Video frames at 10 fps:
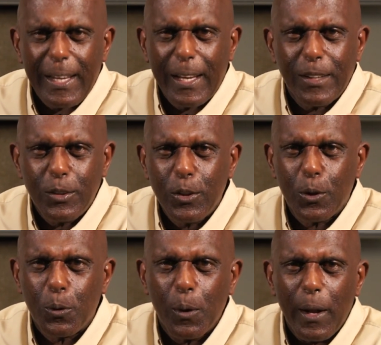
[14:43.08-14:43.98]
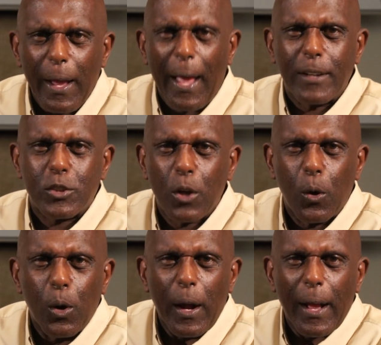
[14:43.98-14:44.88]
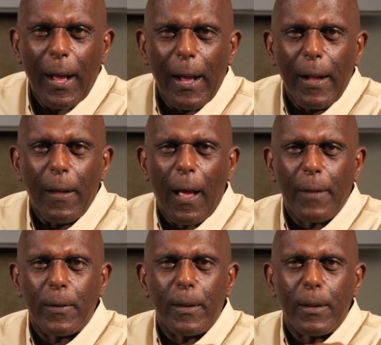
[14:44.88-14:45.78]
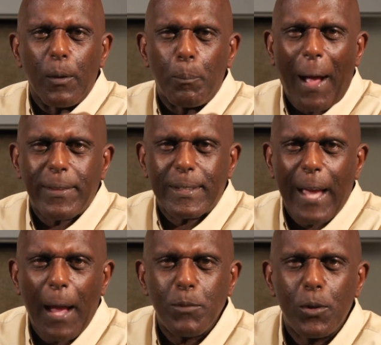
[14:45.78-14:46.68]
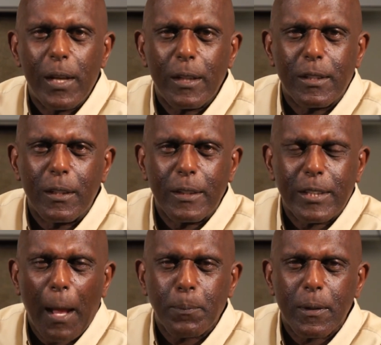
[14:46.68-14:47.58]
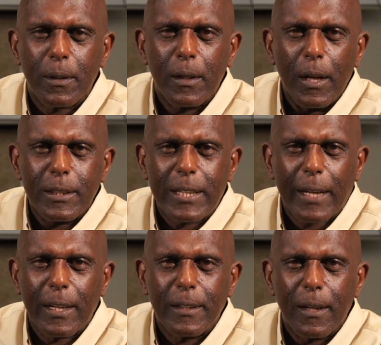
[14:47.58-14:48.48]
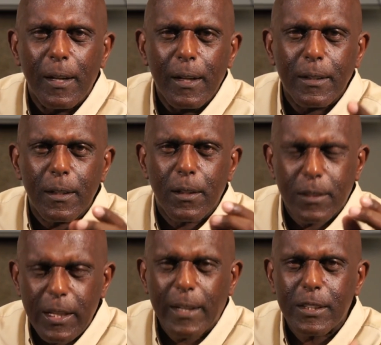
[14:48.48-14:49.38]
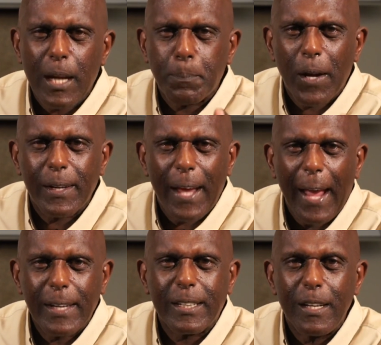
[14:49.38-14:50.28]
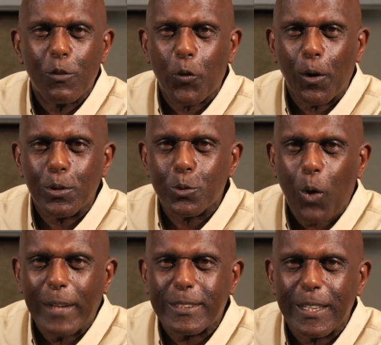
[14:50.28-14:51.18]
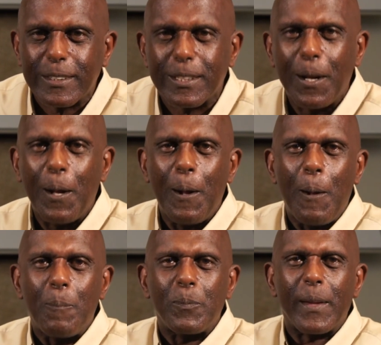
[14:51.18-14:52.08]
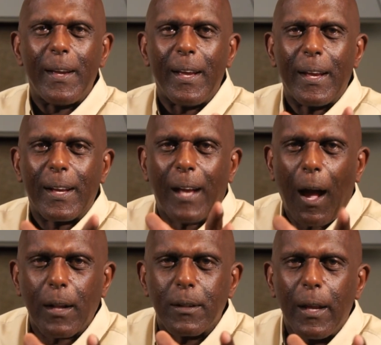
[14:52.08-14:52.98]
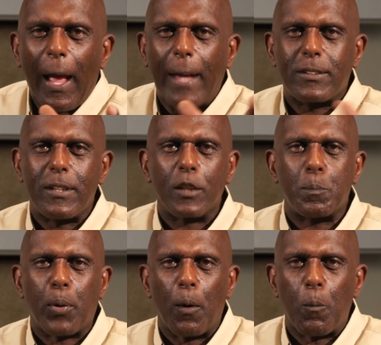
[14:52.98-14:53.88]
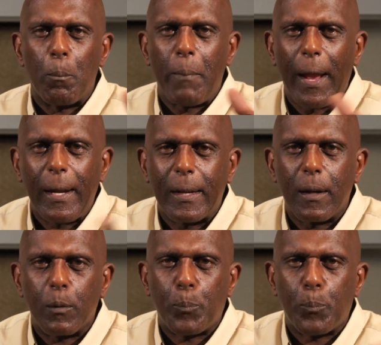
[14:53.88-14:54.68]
in you. And so by the time you get to the second chapter and the 18th verse, watch this. God has just paraded